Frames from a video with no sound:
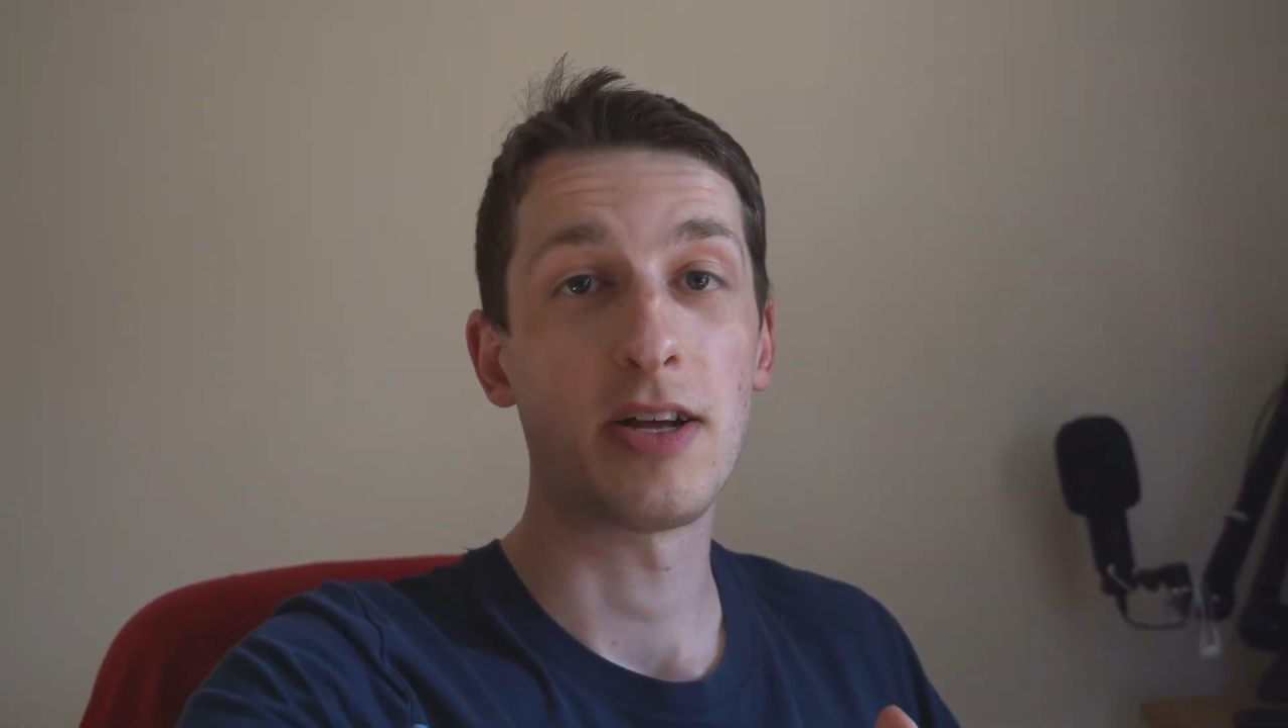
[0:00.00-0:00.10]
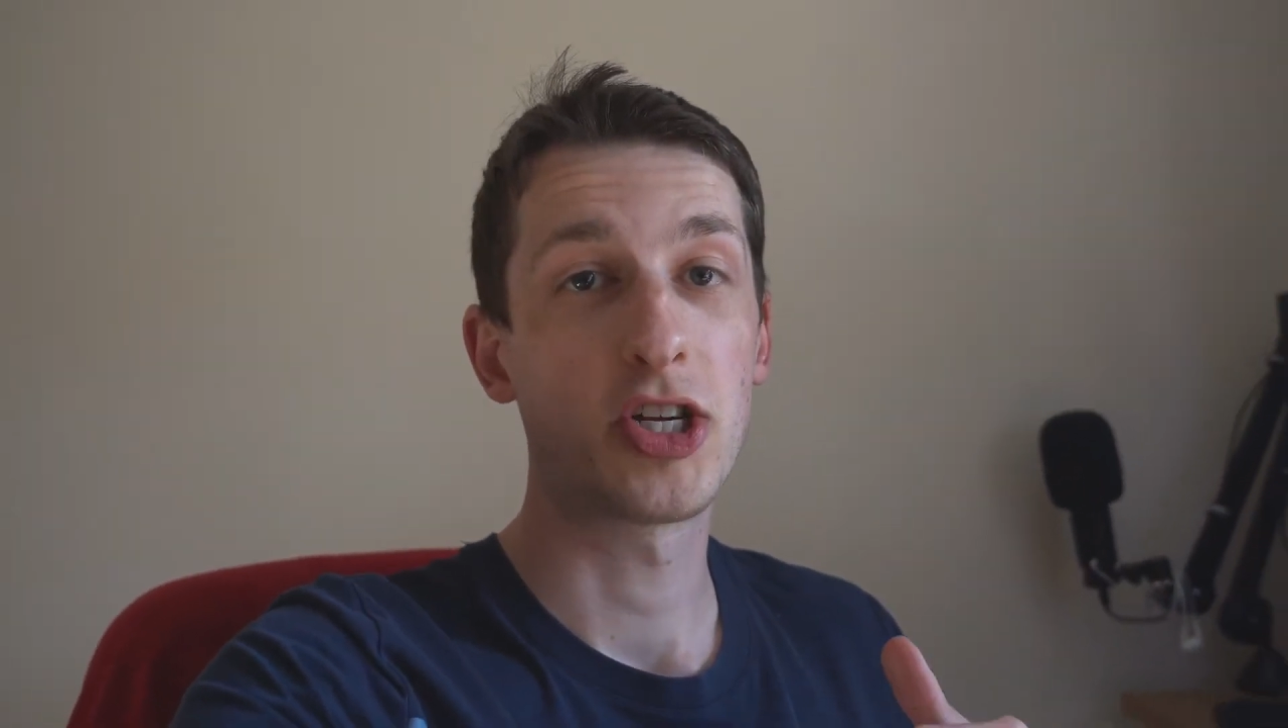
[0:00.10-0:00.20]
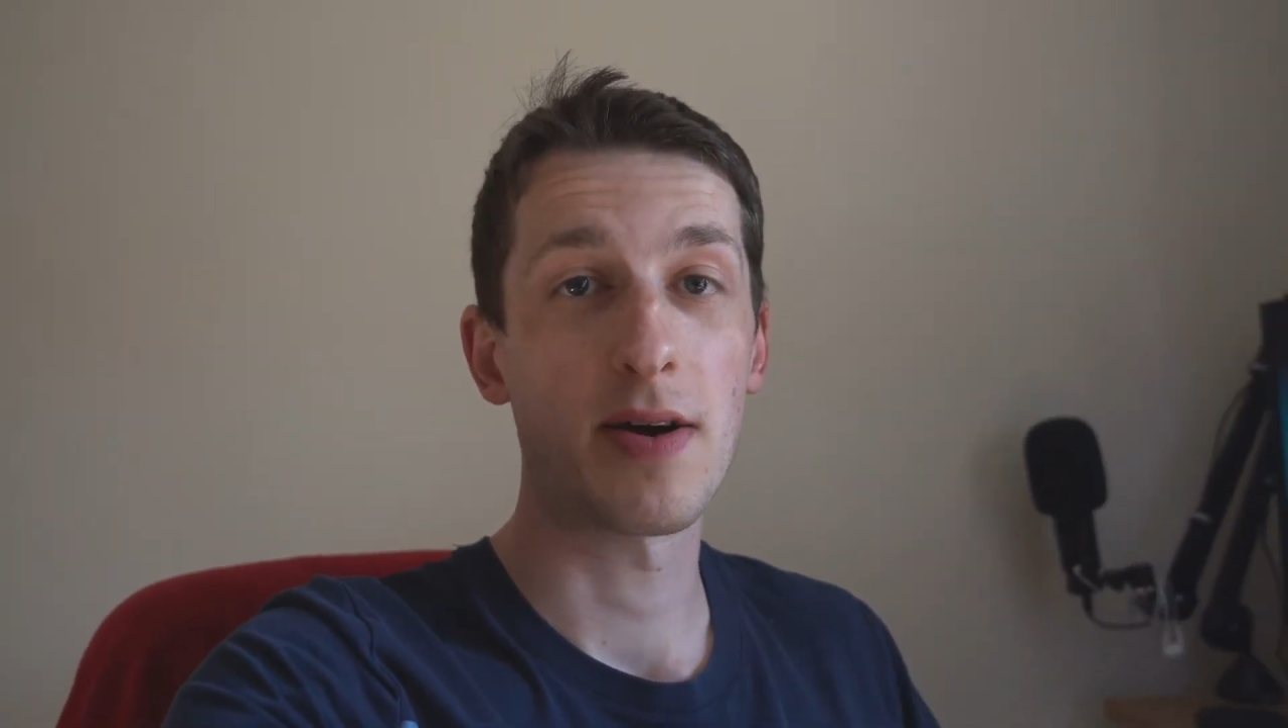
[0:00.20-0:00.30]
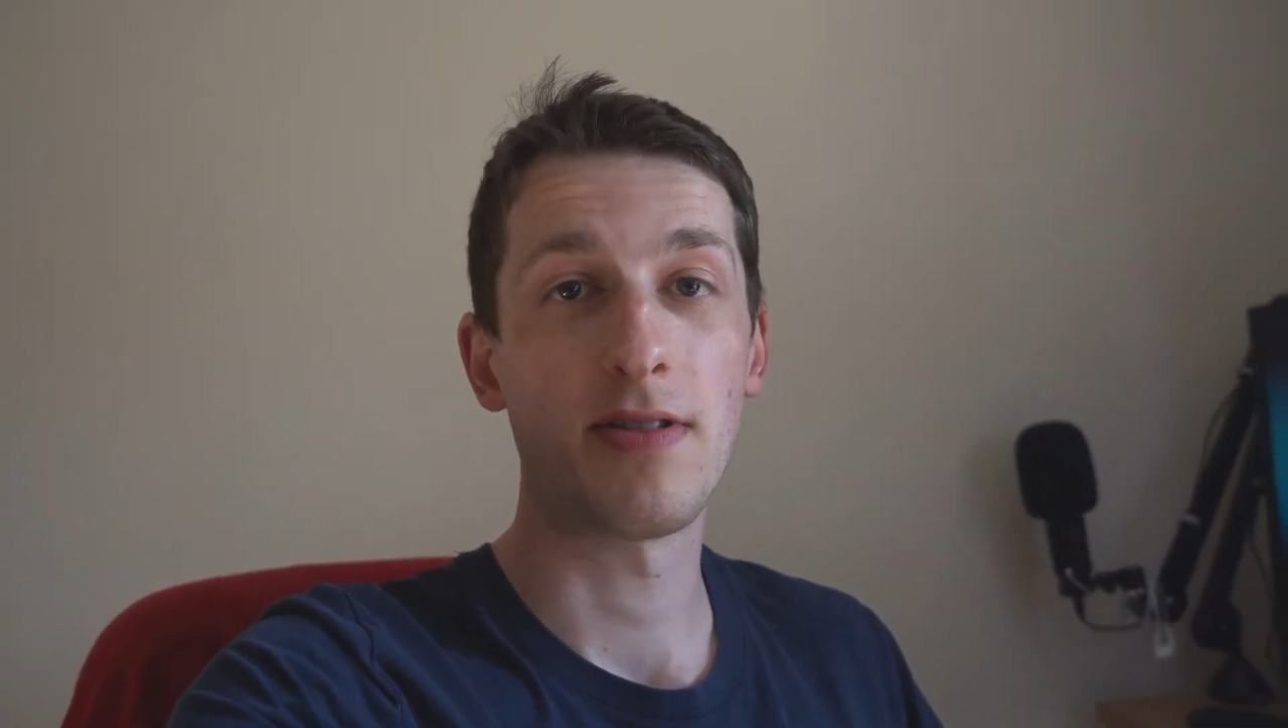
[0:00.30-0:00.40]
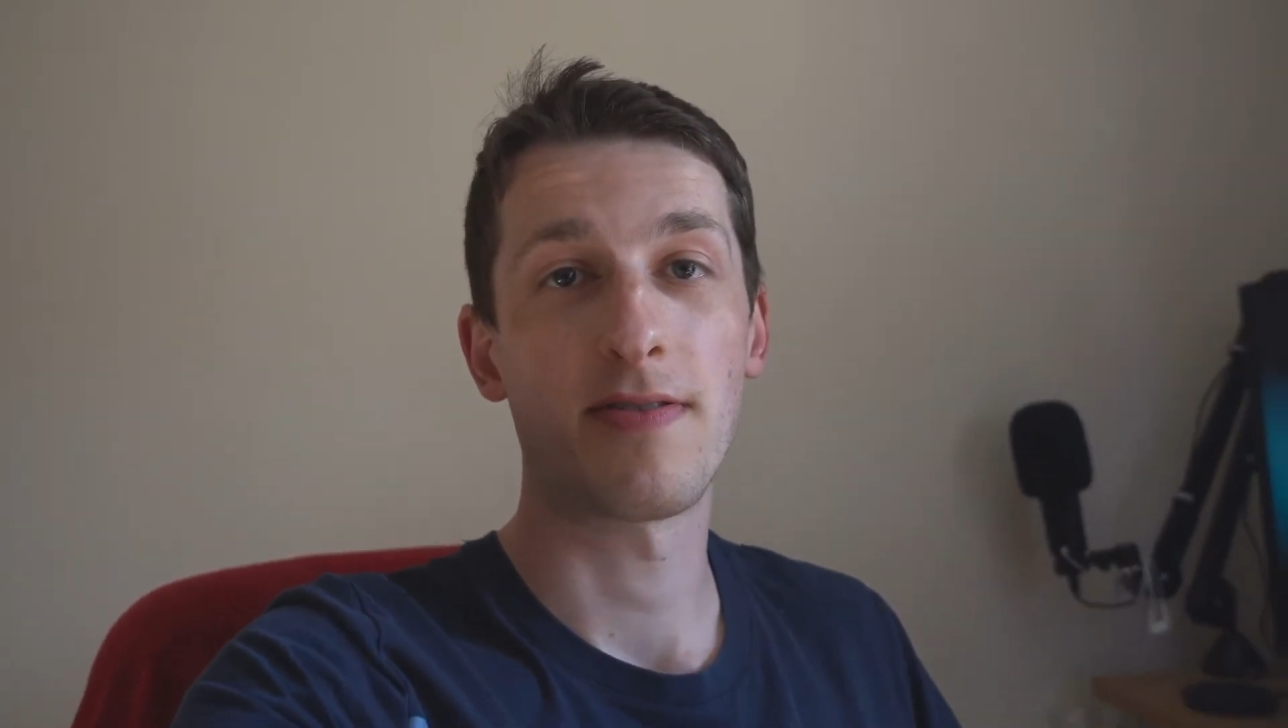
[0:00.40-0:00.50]

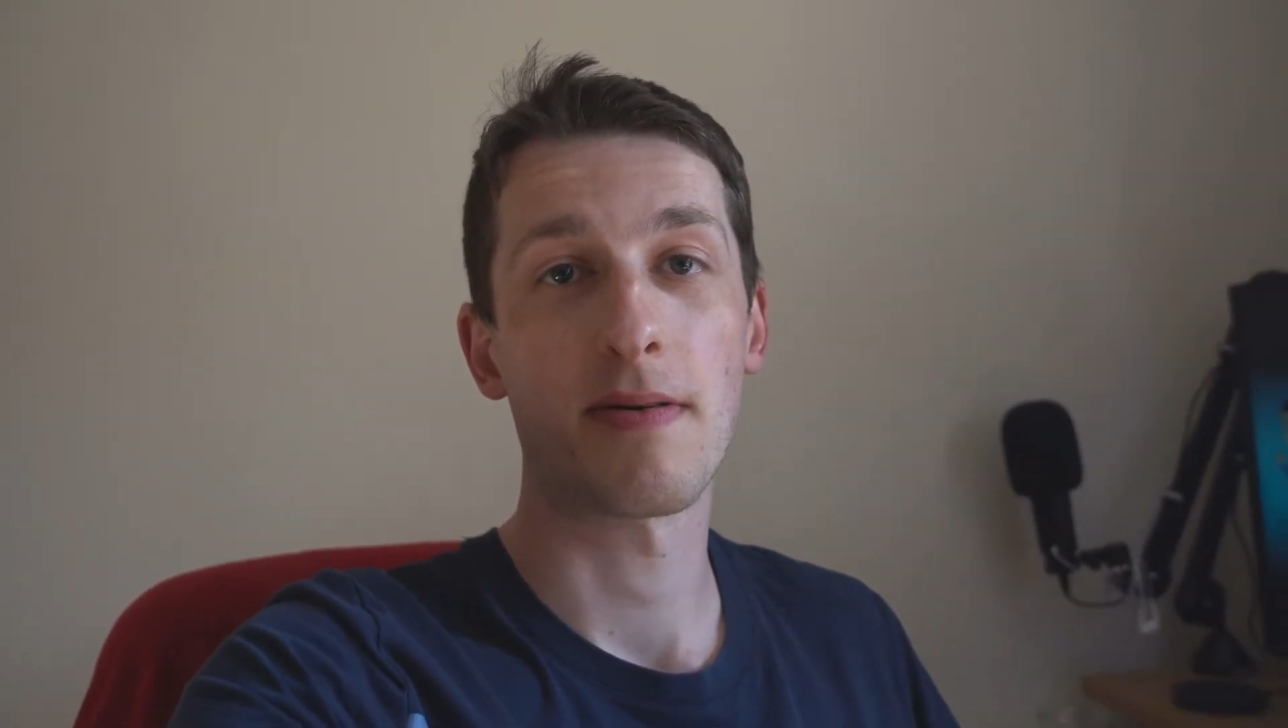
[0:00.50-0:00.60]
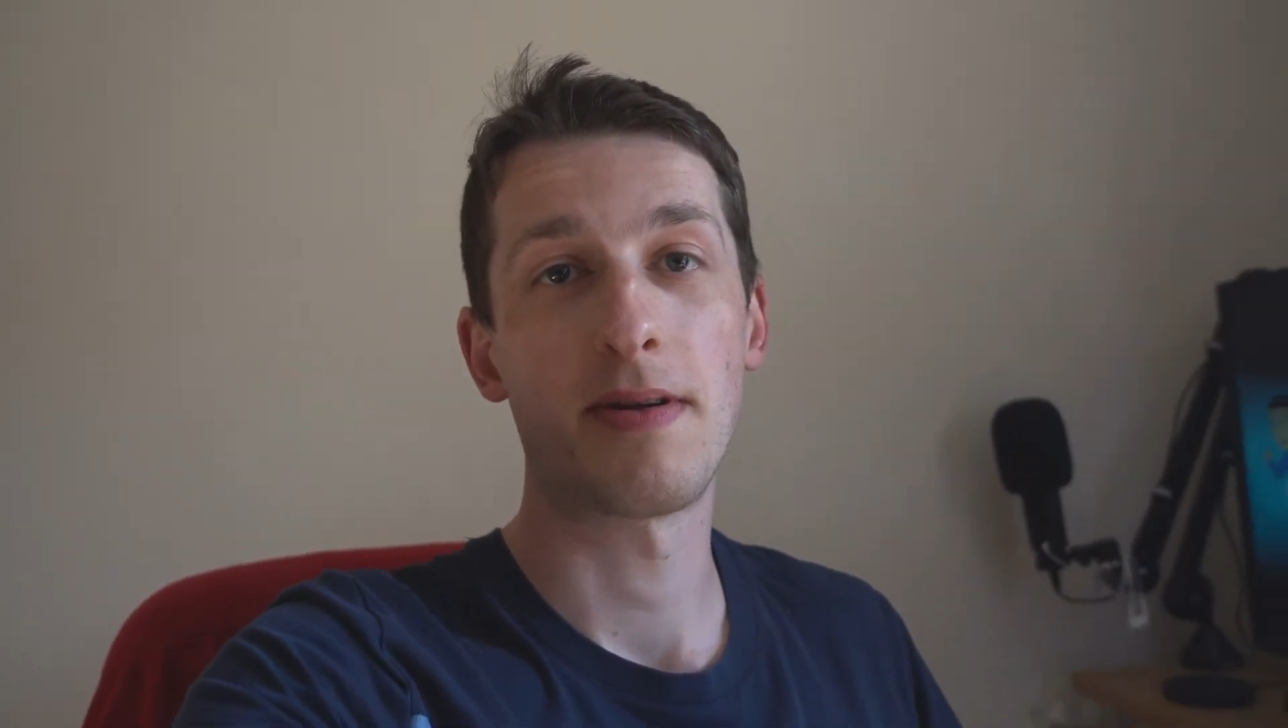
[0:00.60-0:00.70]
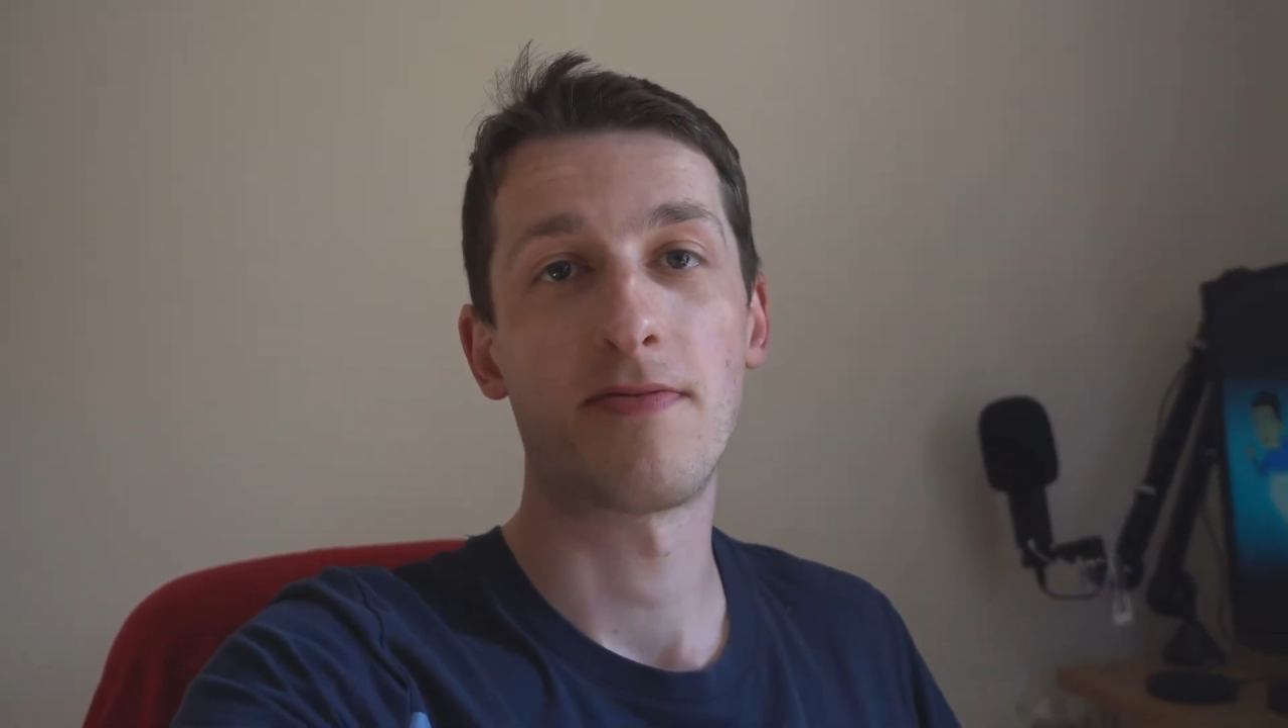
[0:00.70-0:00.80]
share with your family